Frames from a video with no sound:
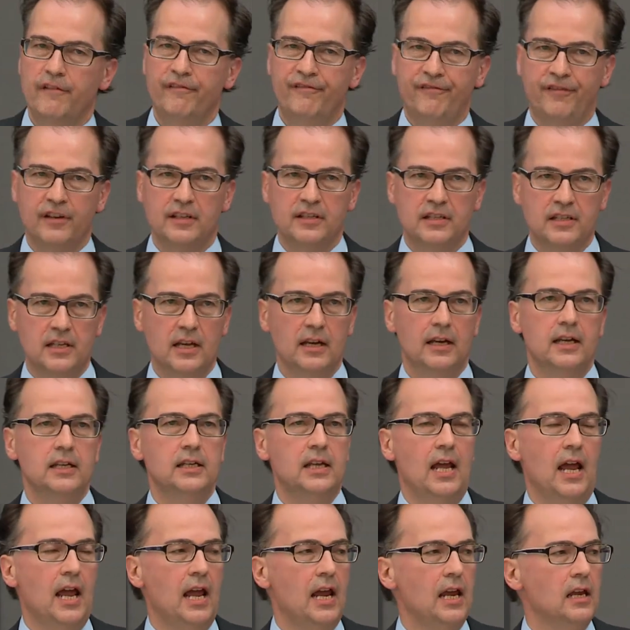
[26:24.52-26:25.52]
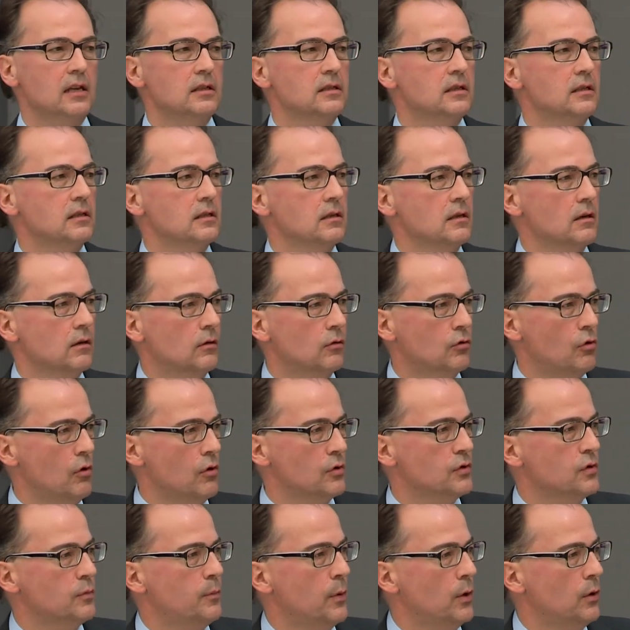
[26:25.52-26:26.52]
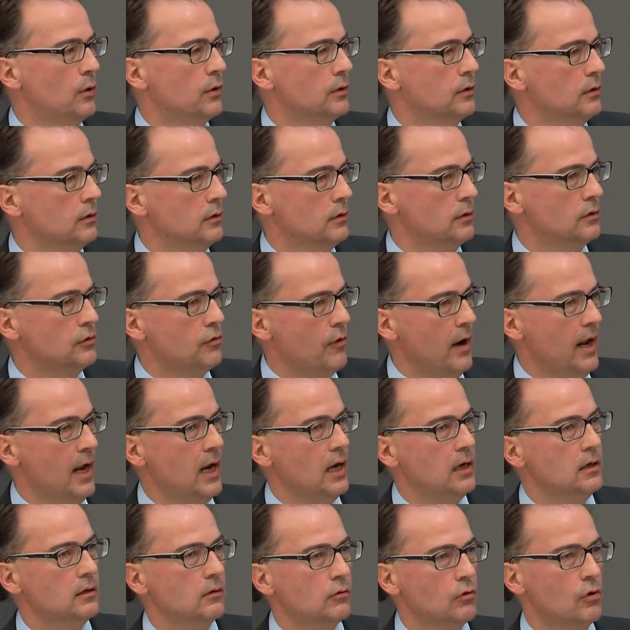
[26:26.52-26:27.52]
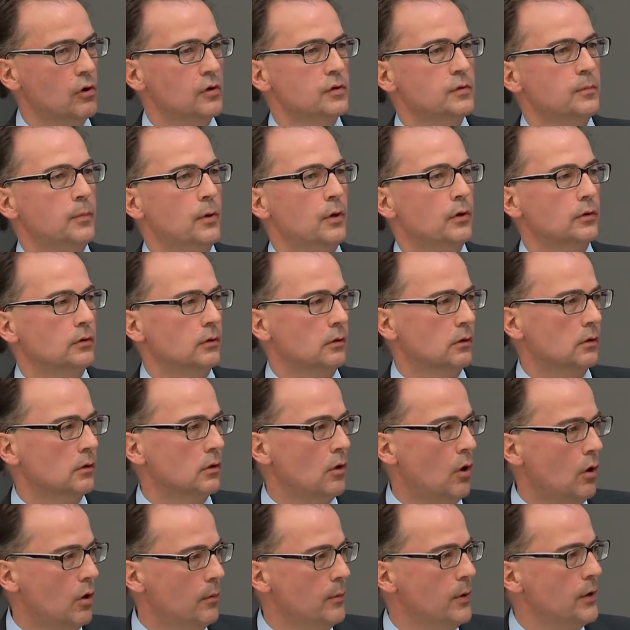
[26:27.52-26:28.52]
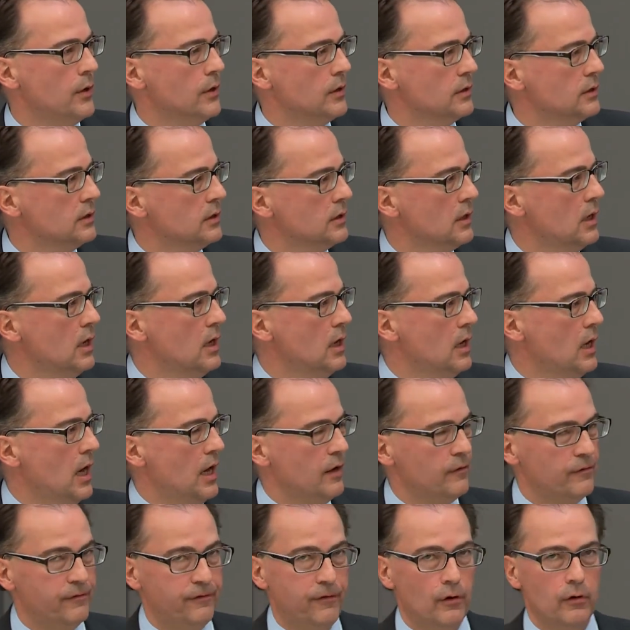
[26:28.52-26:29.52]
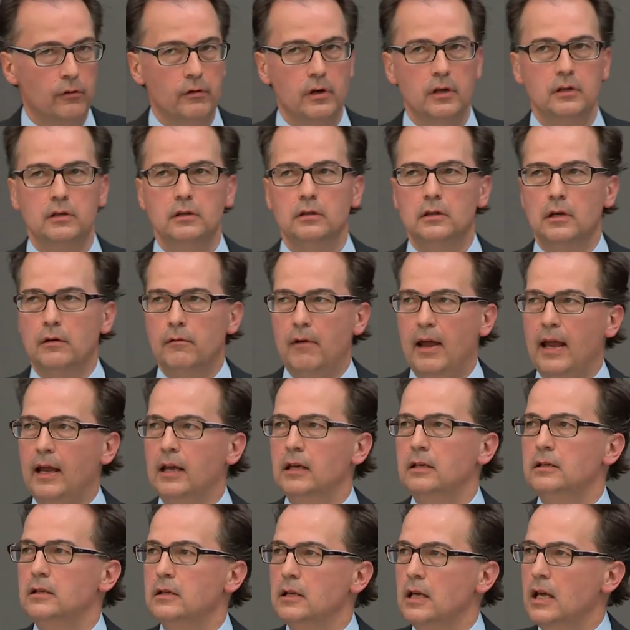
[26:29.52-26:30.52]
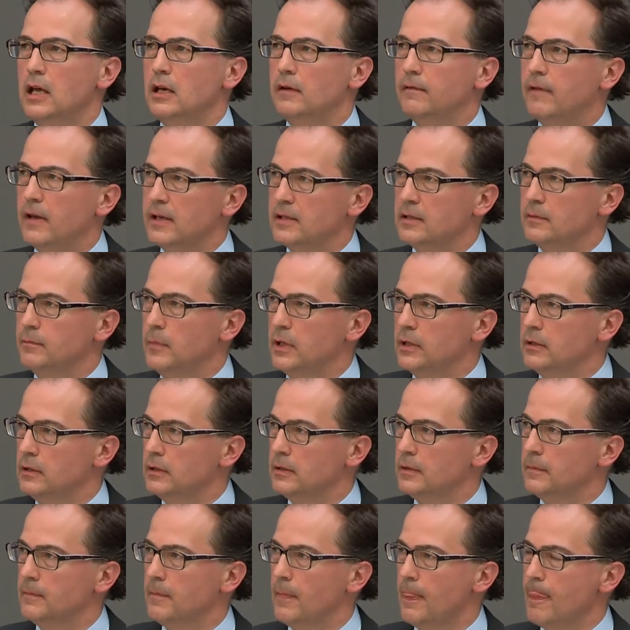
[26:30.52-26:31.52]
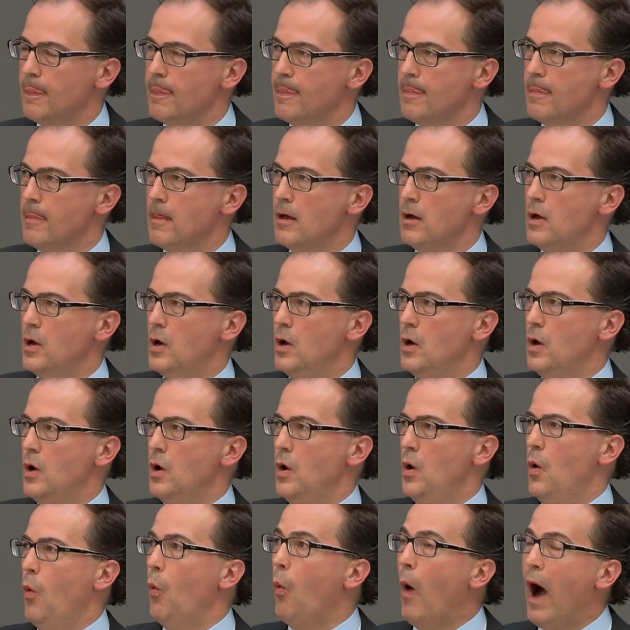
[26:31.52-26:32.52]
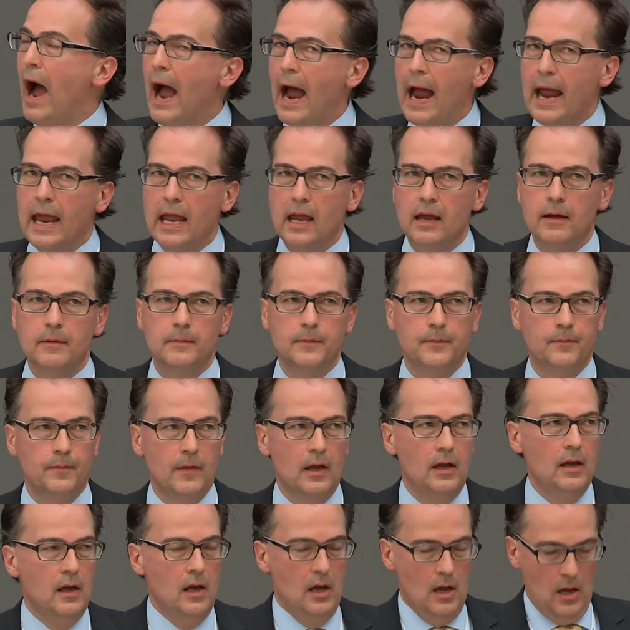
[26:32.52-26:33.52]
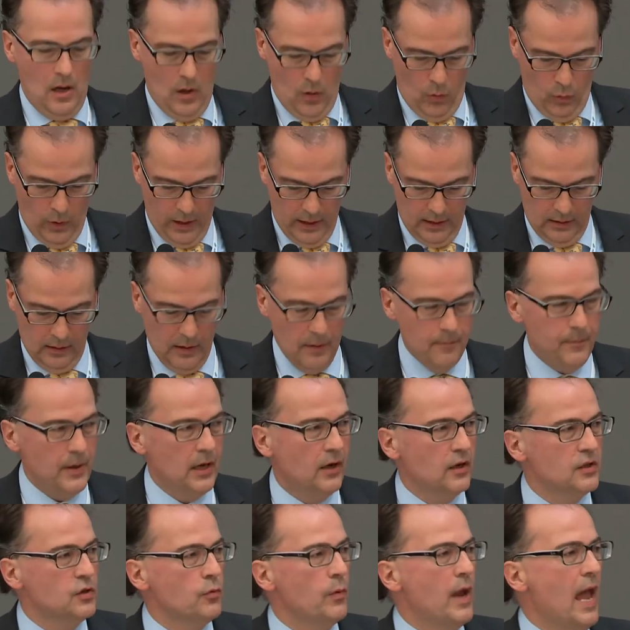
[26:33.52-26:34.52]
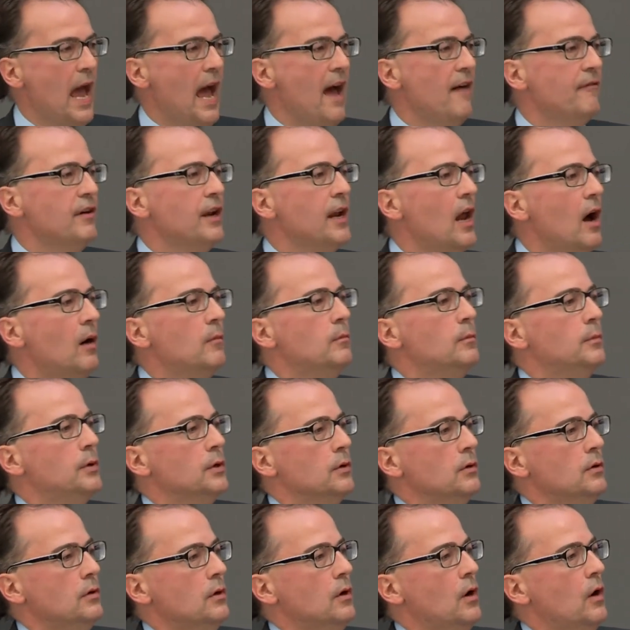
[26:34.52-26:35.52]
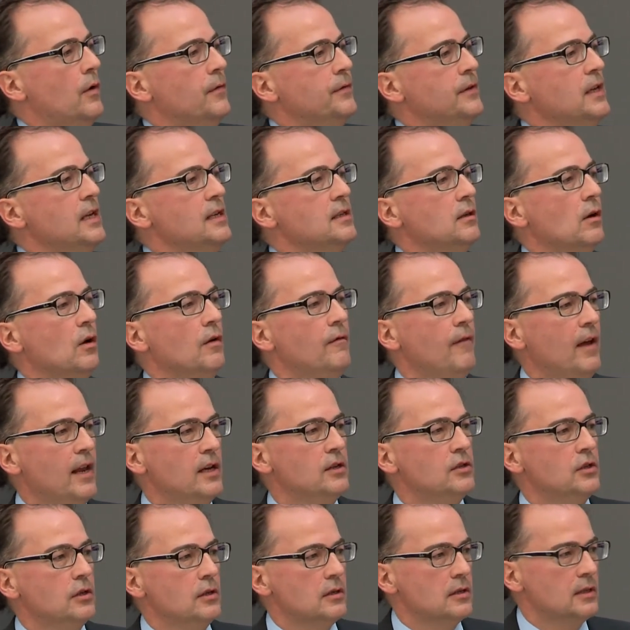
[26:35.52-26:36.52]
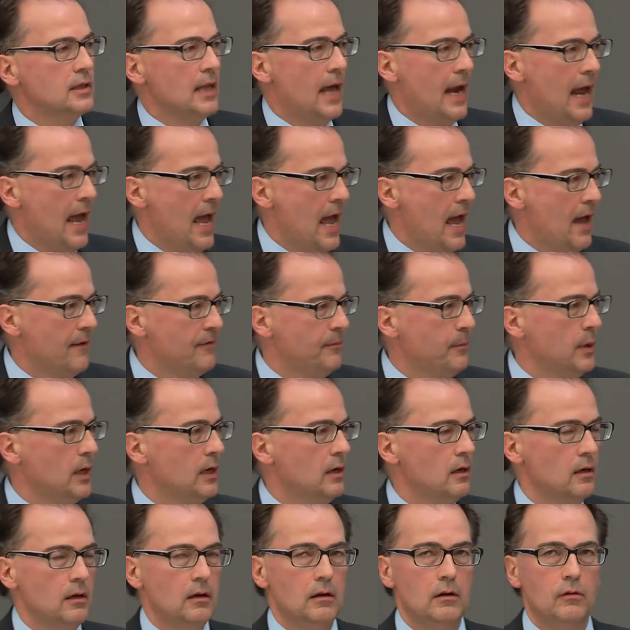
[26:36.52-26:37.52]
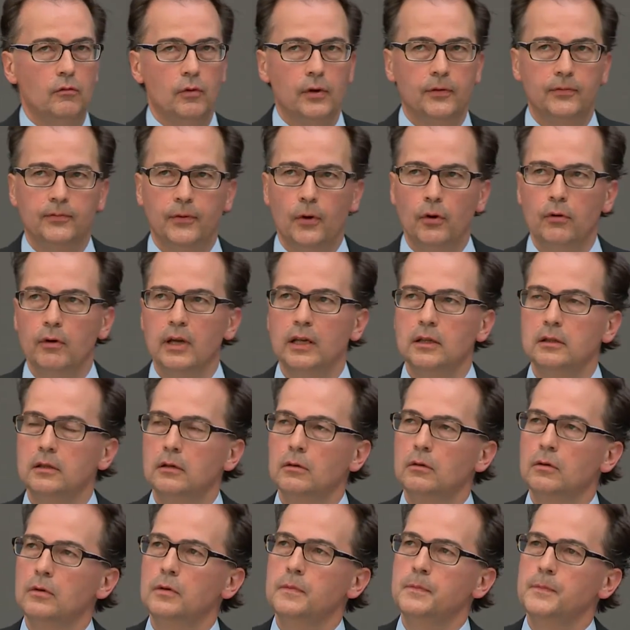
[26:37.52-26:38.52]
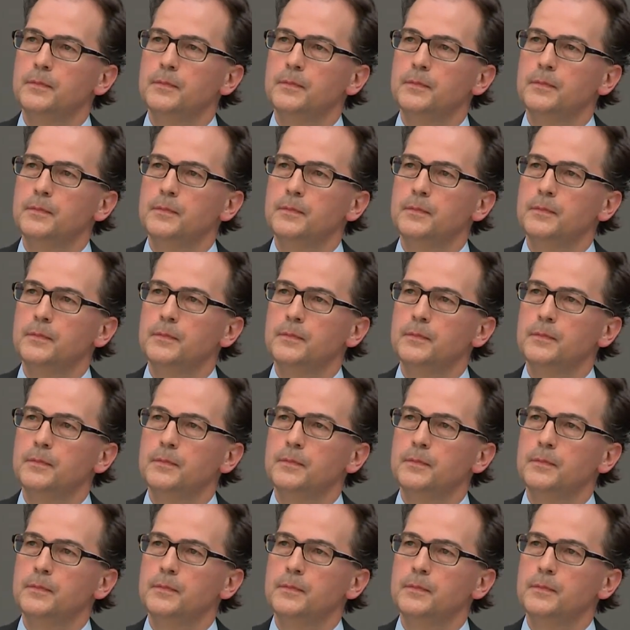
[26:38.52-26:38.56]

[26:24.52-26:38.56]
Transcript: facilitates cross-border trade, cross-border commerce, and foreign direct investment. Why? Well, because we have a number of these conventions that I have been referring to